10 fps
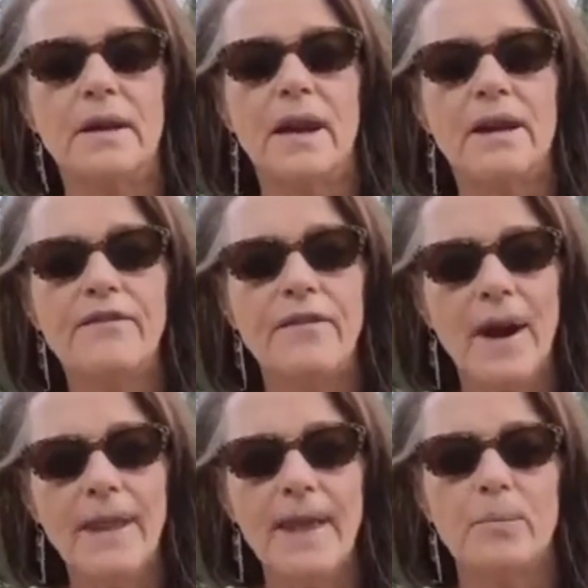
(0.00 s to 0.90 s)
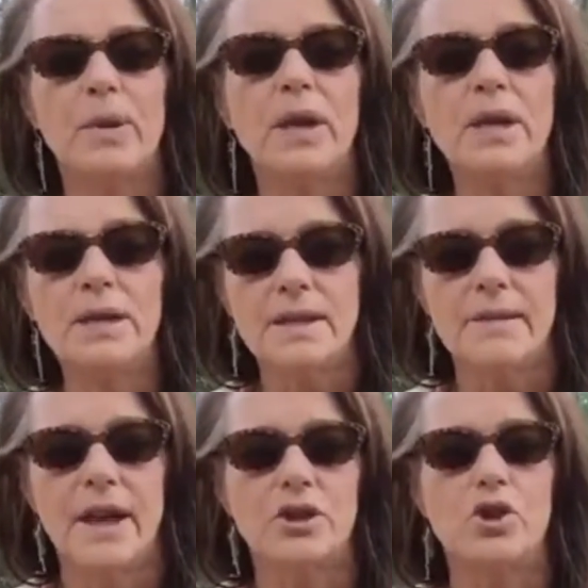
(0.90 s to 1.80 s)
and find that peace and
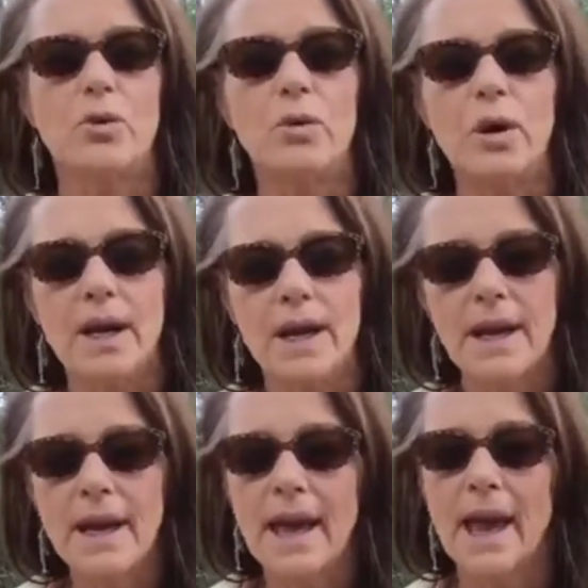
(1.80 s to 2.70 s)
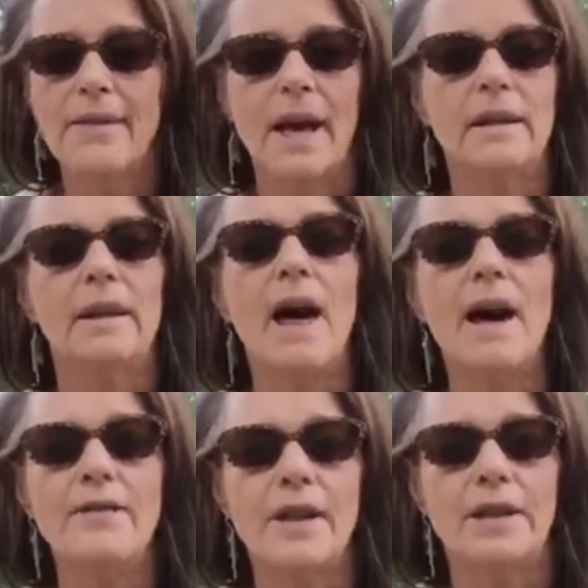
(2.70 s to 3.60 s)
that joy and that
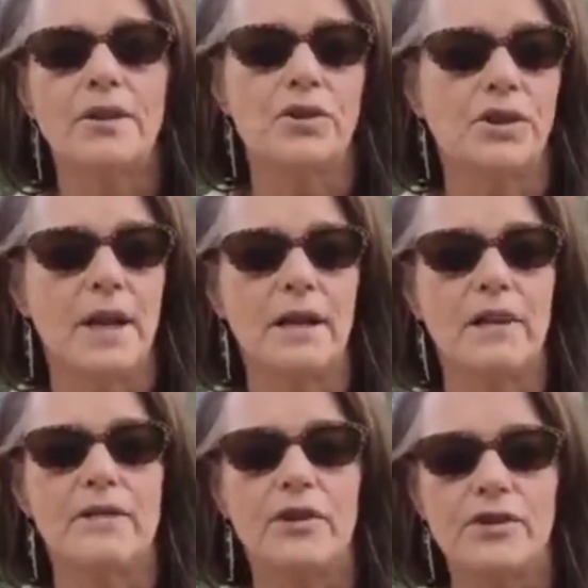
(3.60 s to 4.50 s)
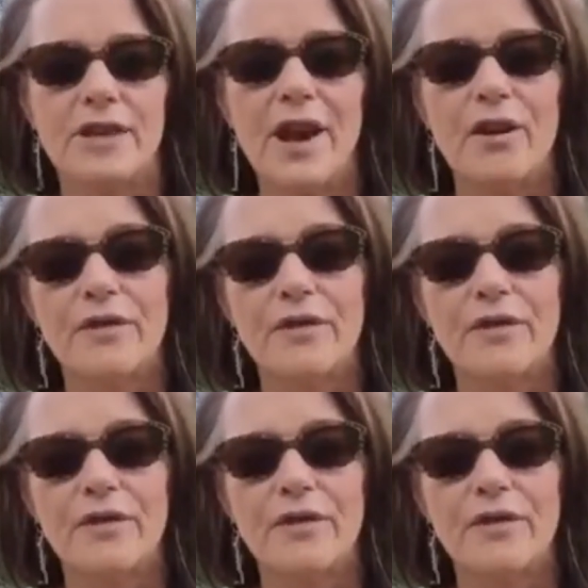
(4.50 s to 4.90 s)
love and that understanding for yourself?